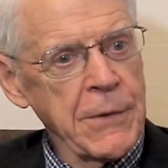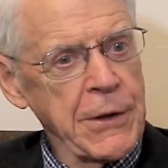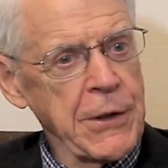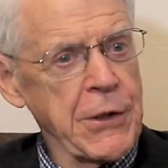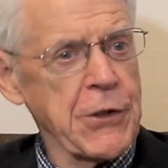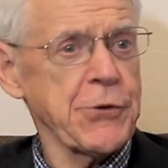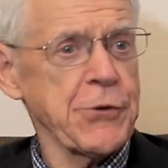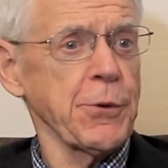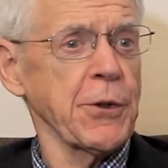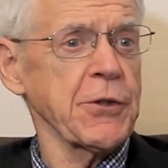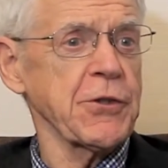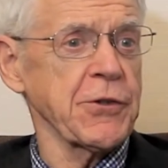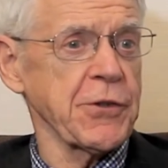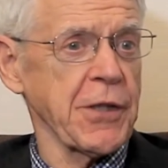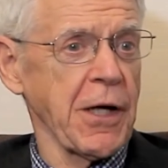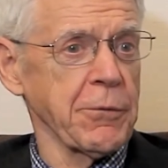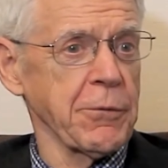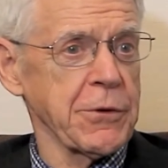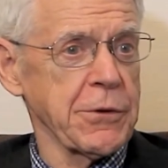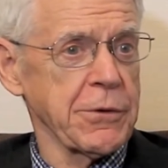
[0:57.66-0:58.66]
inasmuch as
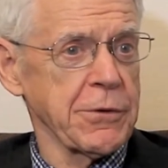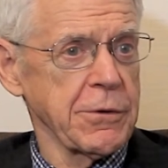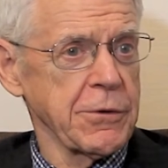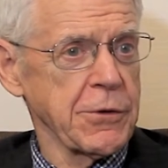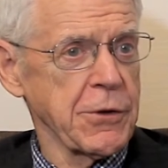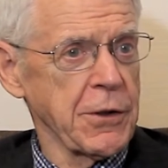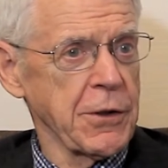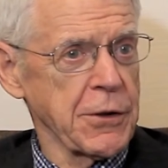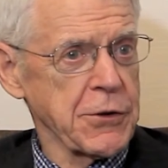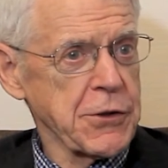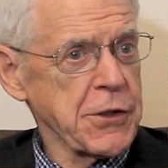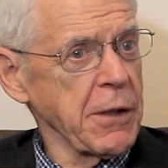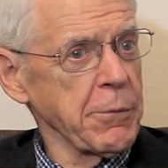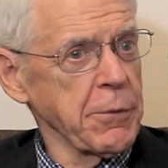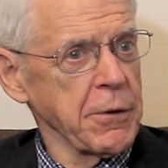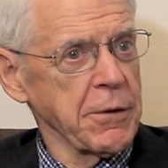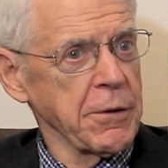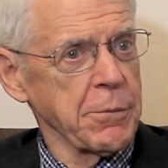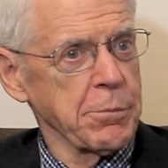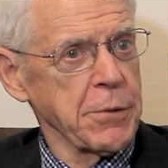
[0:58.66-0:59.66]
I was
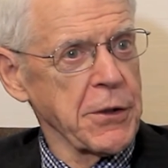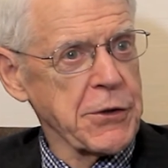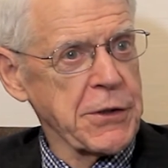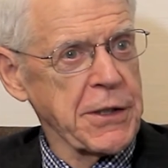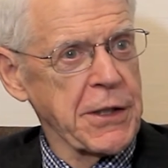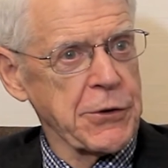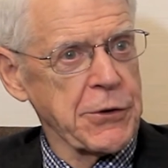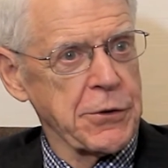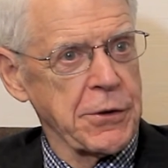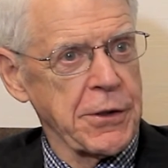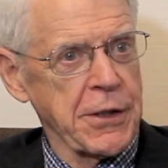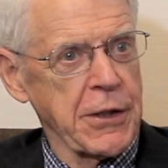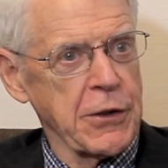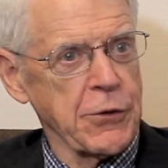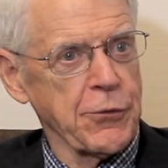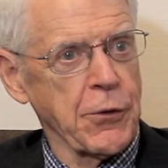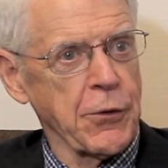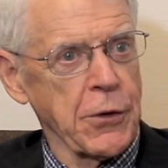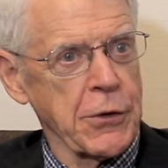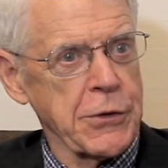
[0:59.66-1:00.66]
chairman of the Breast Cancer Task
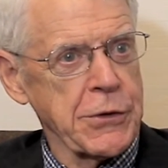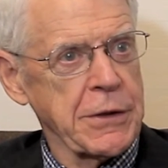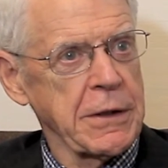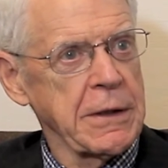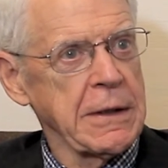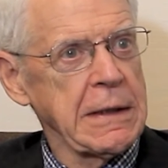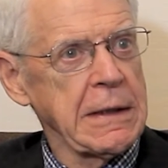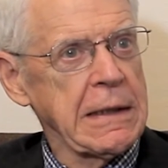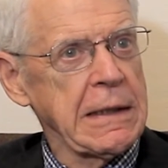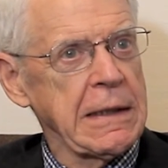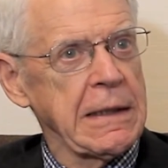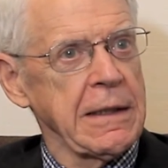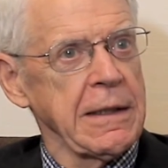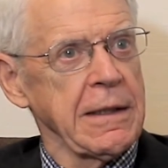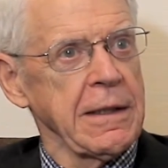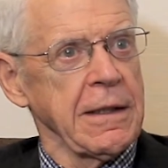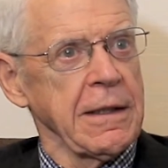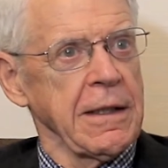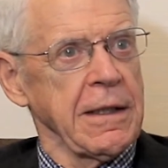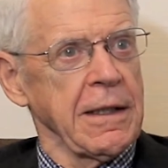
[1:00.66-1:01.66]
Force,
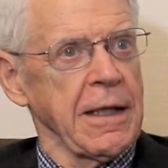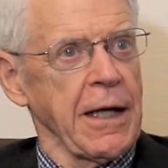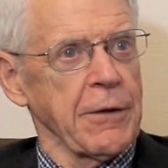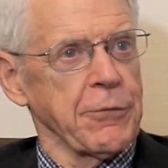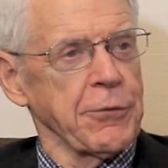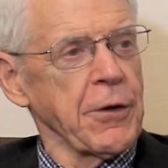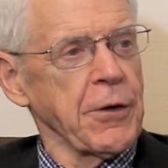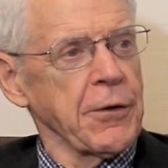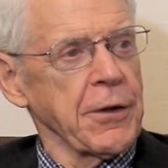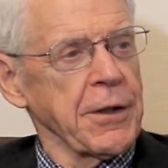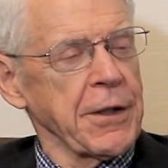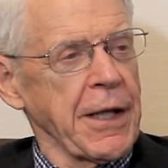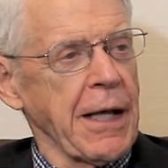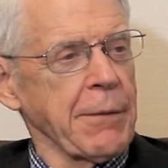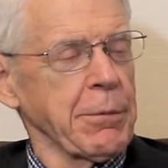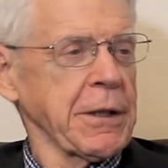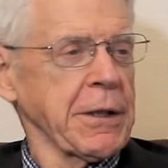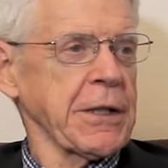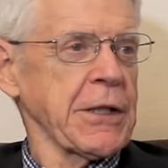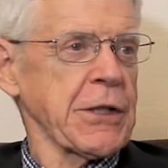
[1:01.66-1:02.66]
I felt an
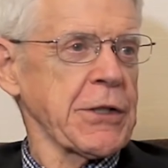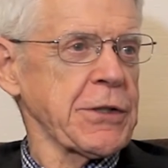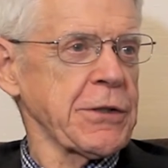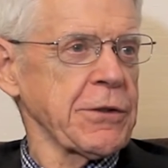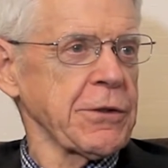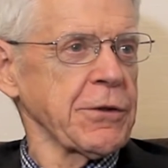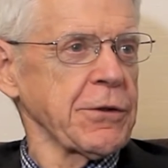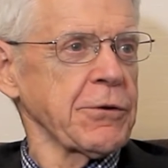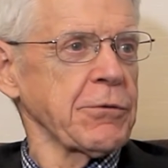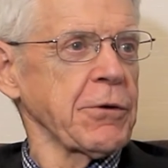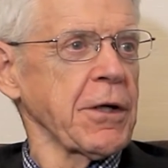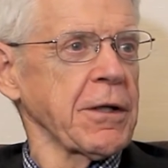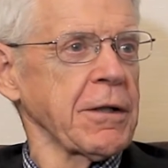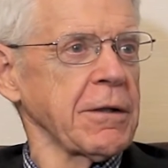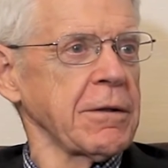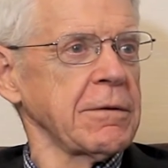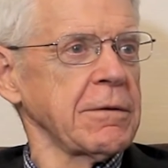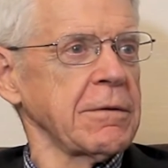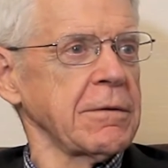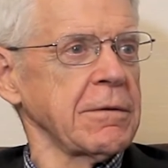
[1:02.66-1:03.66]
obligation to try to